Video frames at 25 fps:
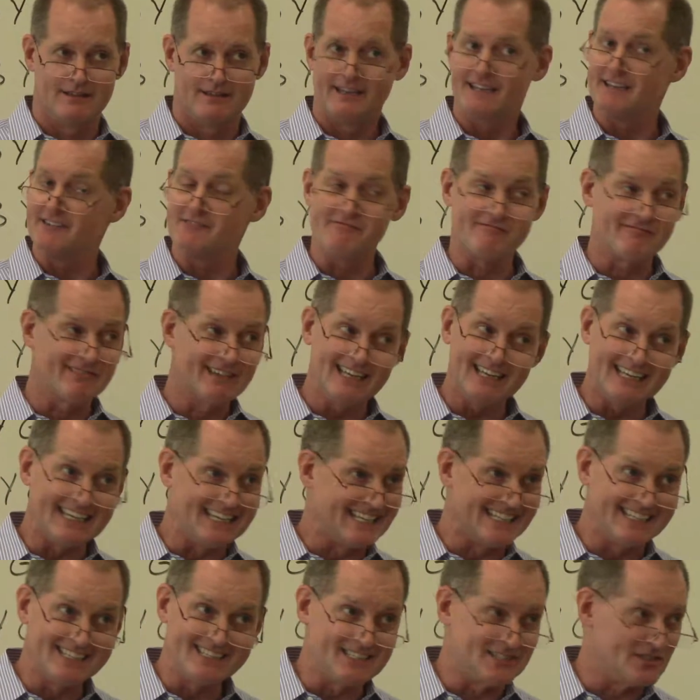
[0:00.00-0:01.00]
It really
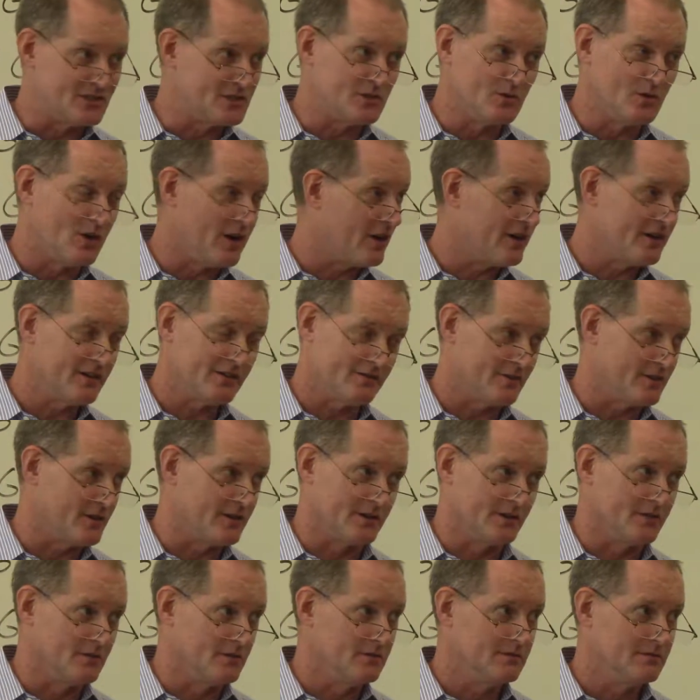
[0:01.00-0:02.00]
isn't too hard for
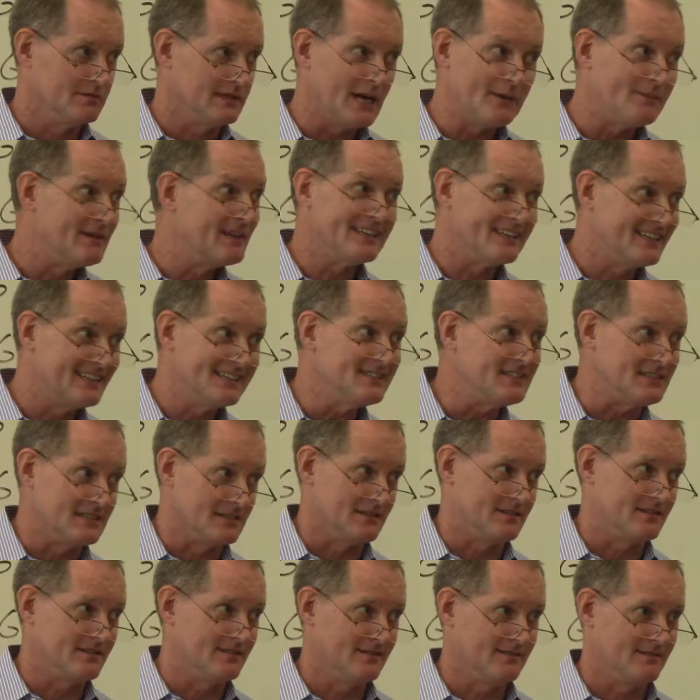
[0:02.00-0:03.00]
you. I mean, it isn't.
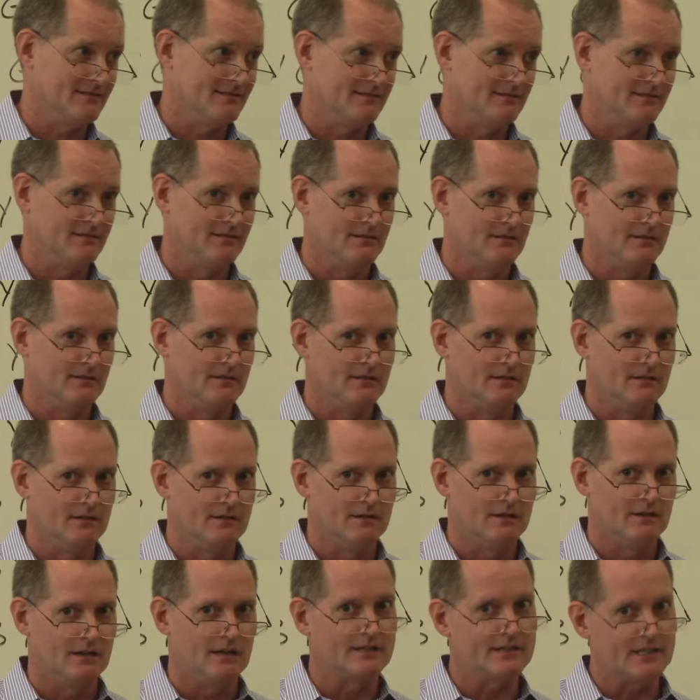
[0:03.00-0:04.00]

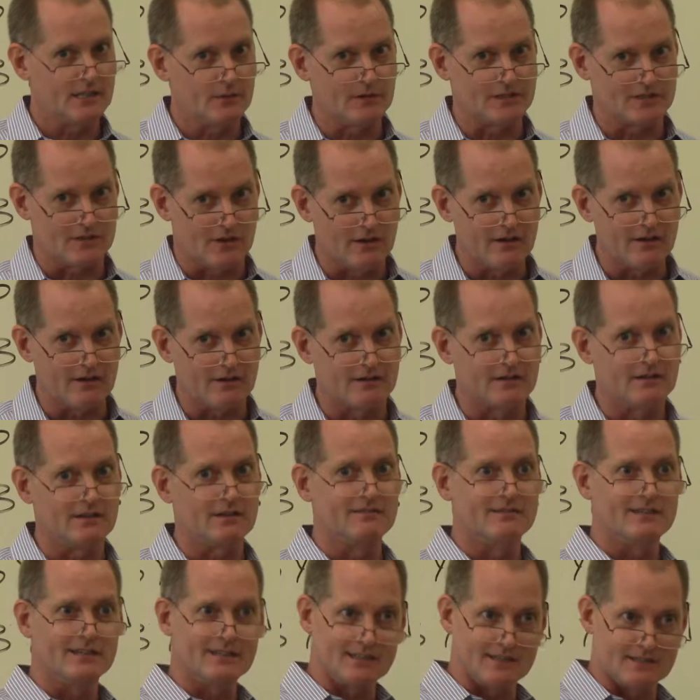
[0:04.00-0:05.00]
I'll tell you what's hard,
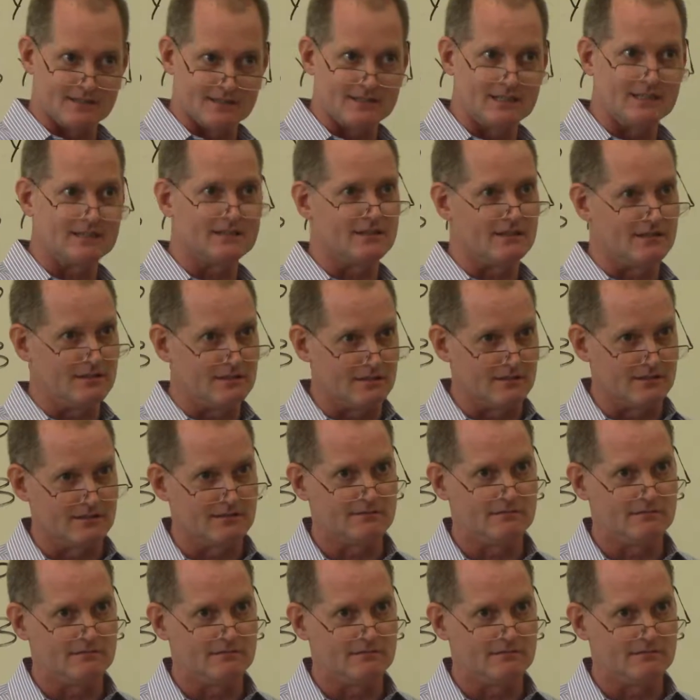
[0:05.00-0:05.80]
Leviticus, that's hard.